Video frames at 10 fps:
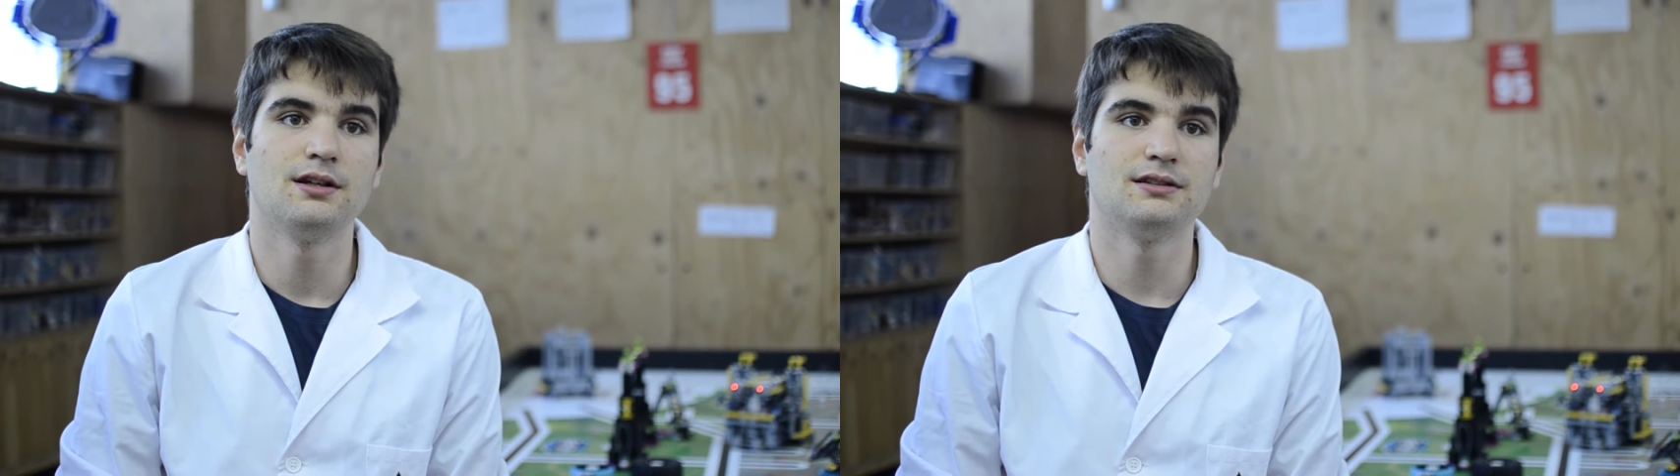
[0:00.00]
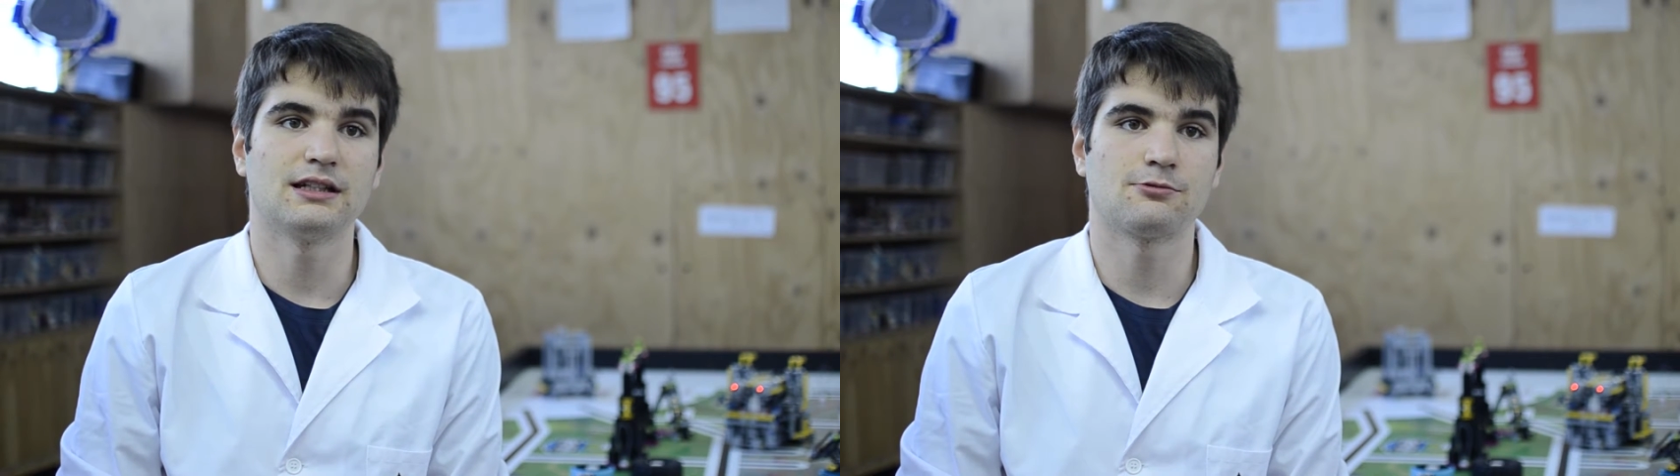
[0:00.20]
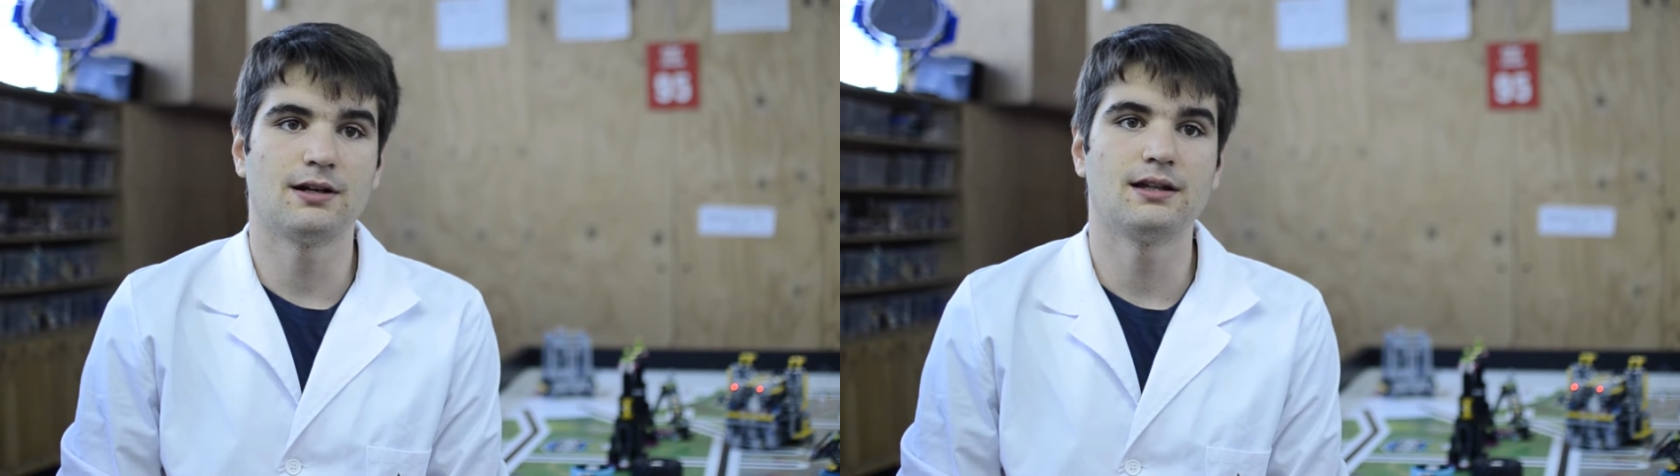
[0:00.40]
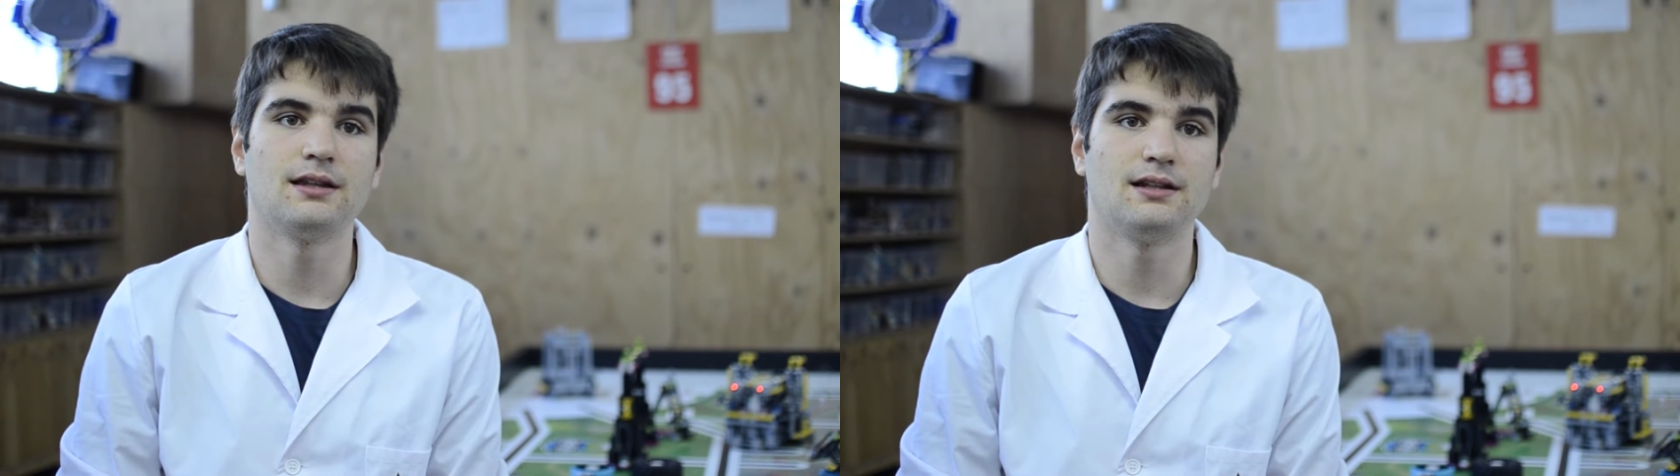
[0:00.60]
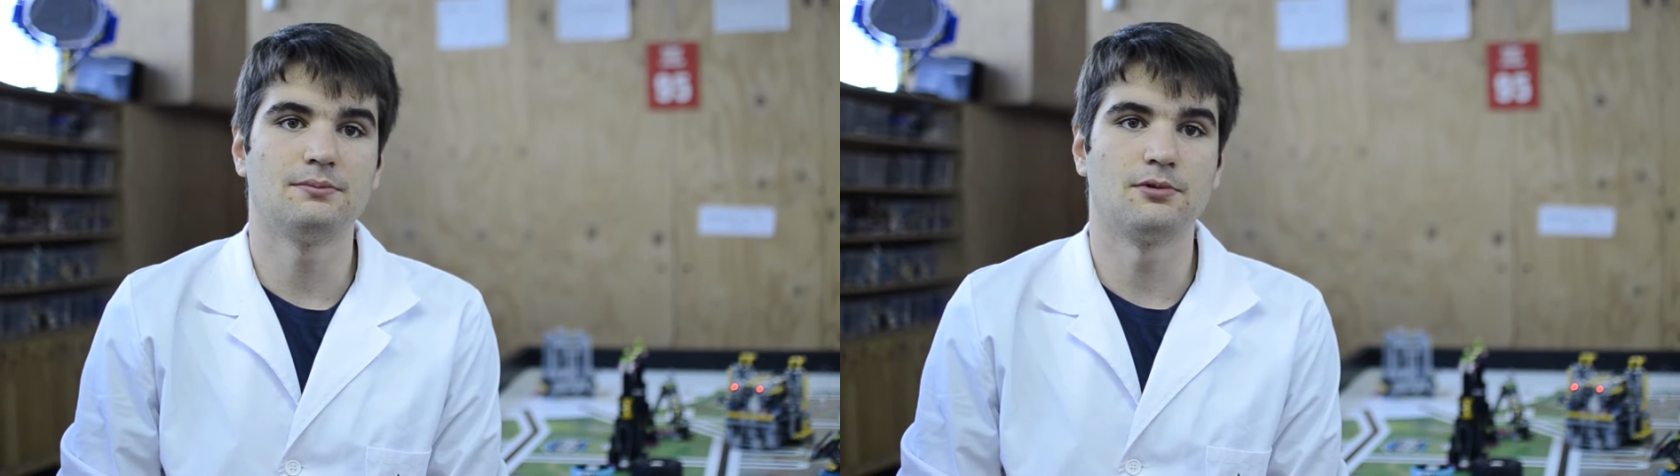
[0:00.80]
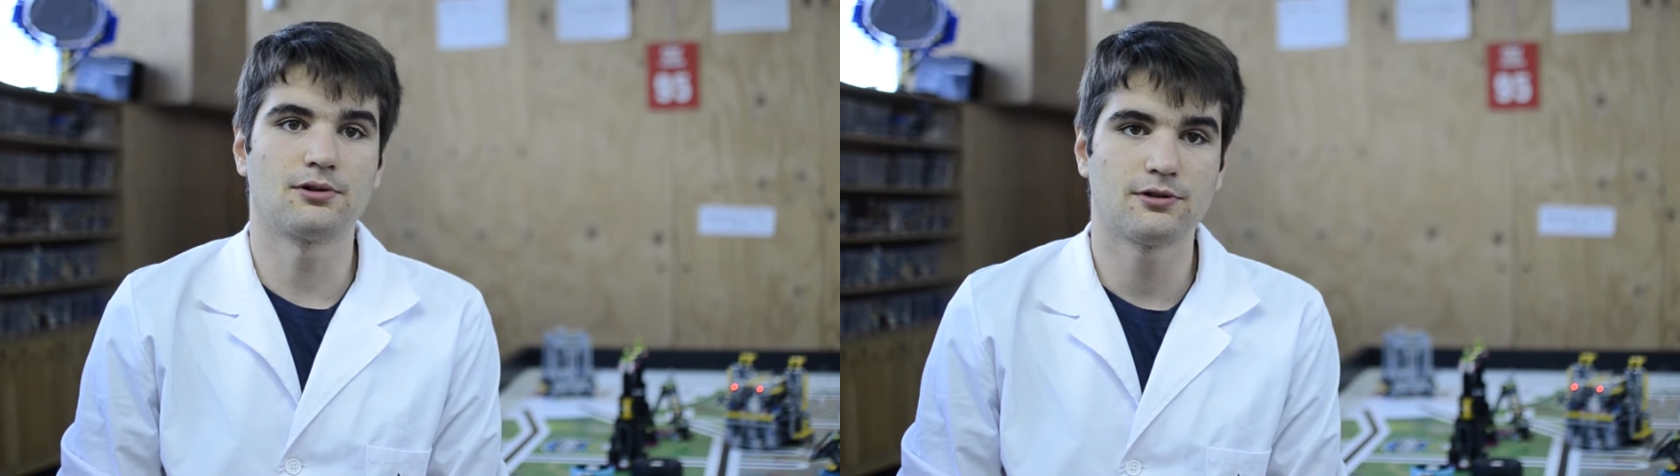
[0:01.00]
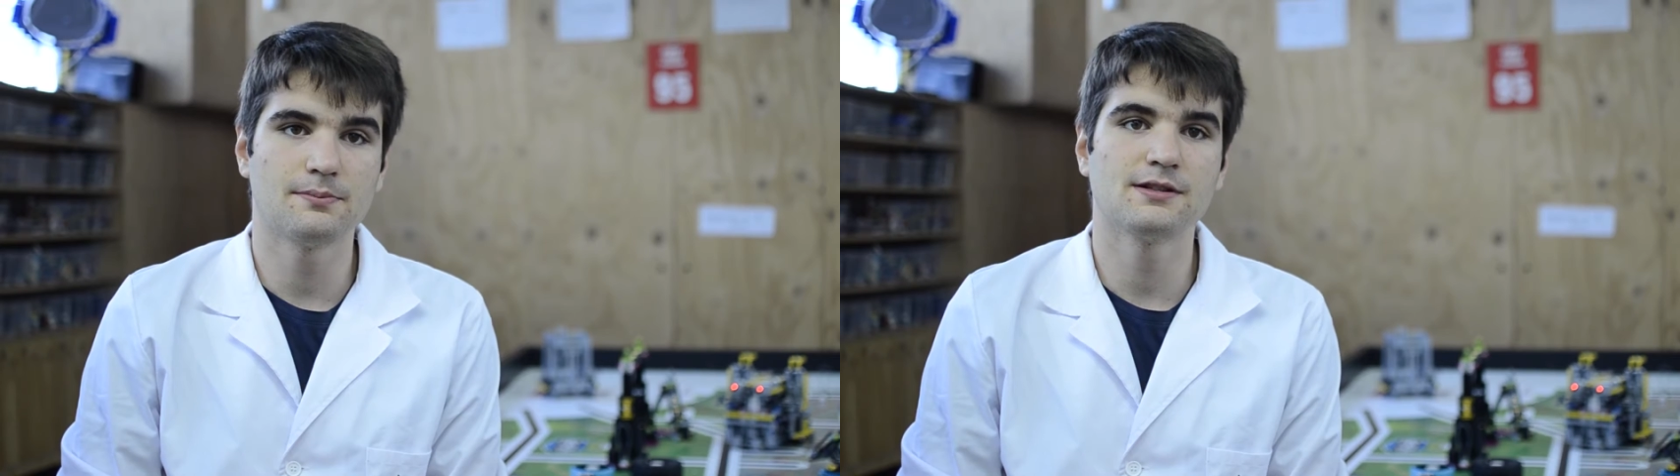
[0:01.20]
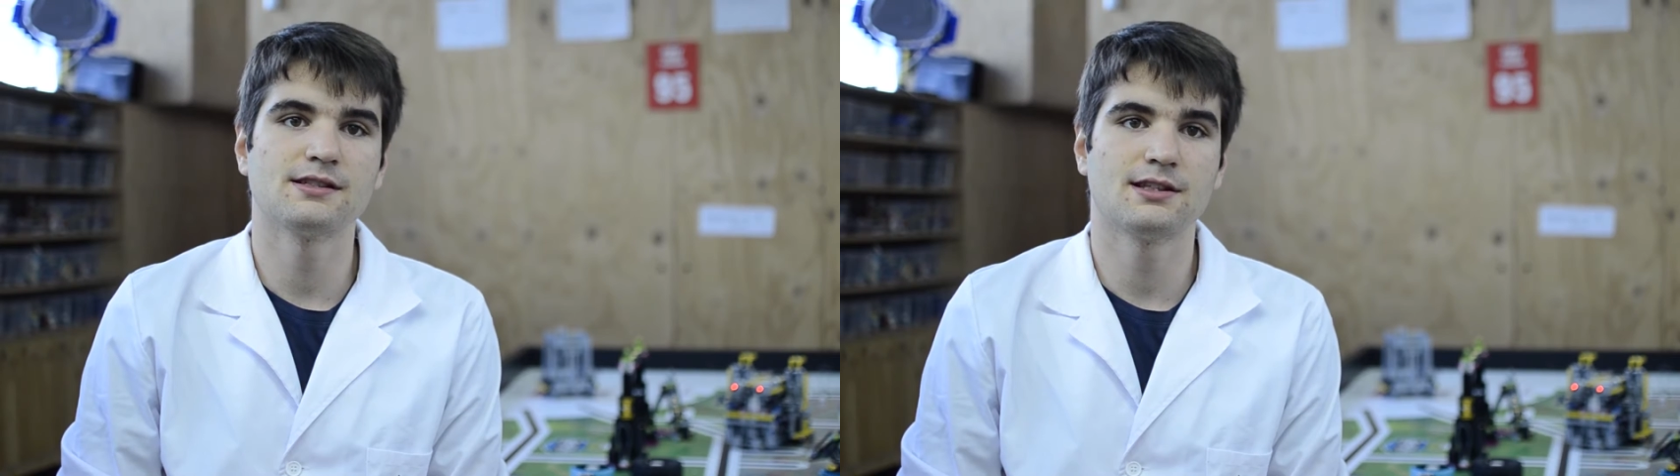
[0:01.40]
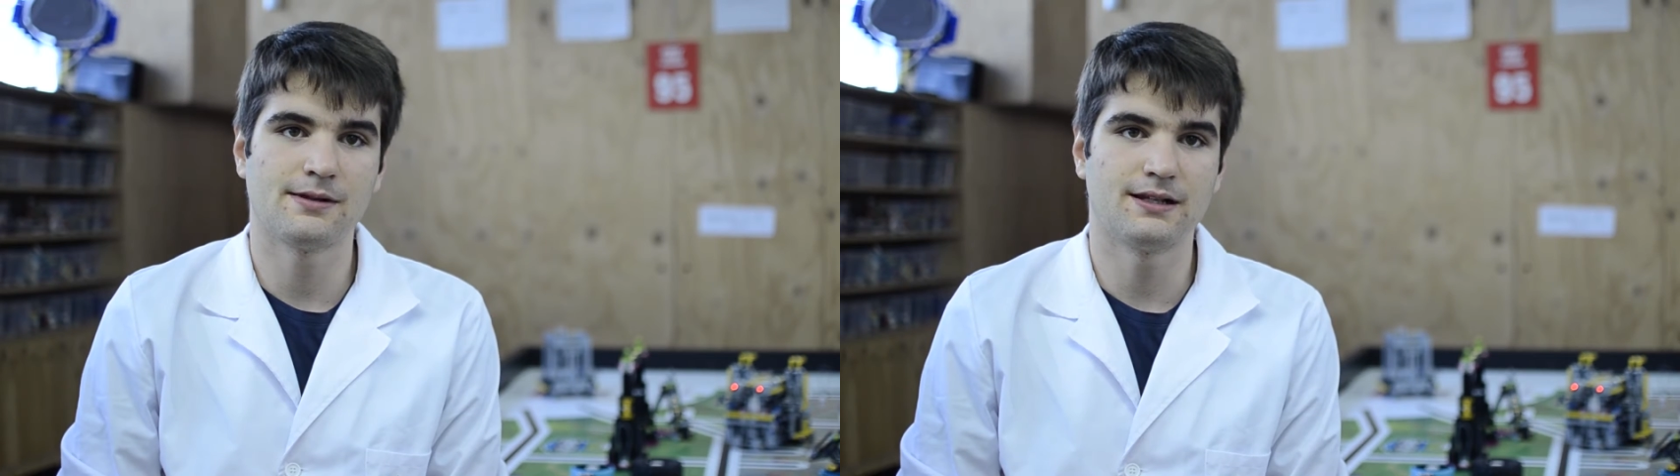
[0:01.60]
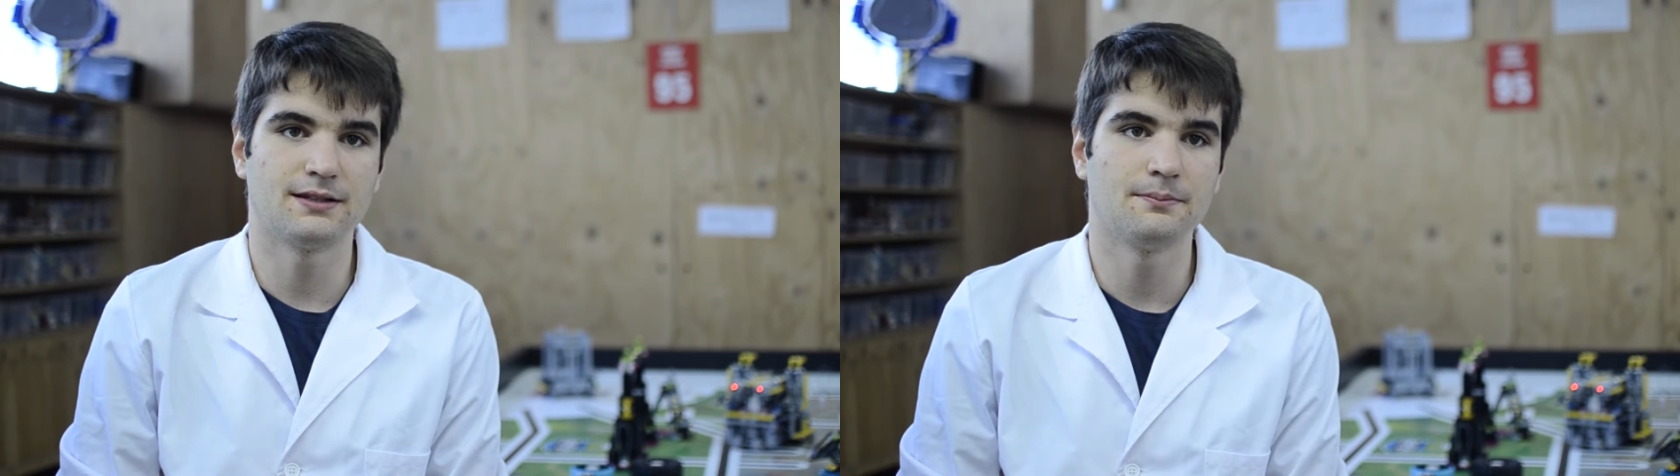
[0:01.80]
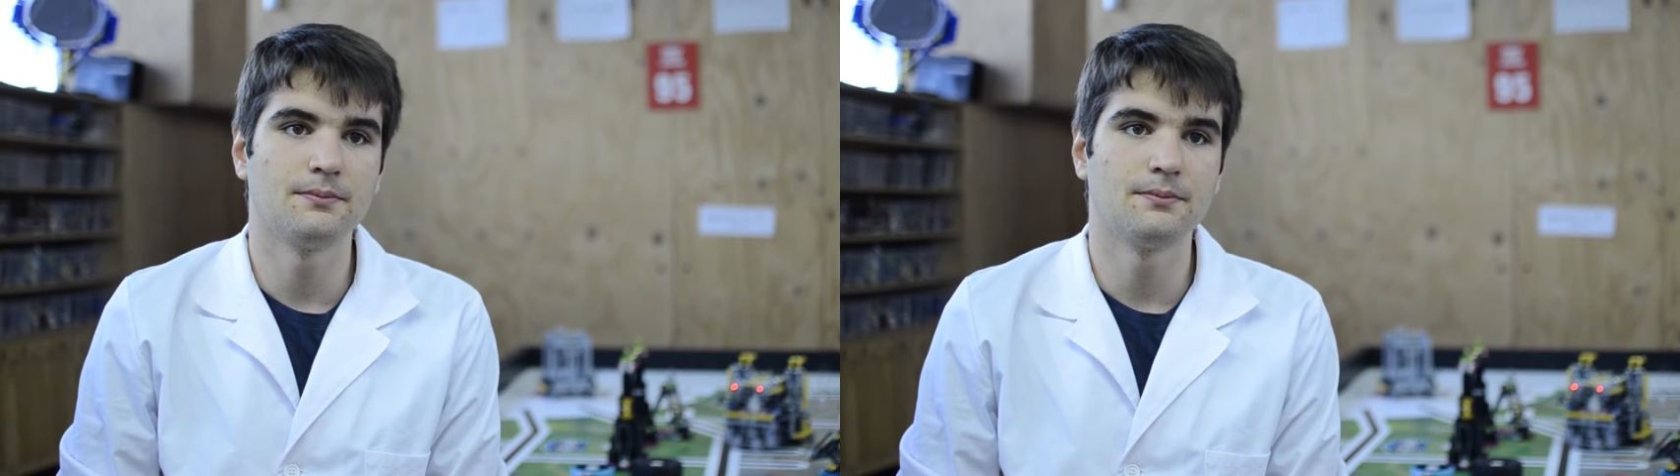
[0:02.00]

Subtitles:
that's why they need more grip and stability.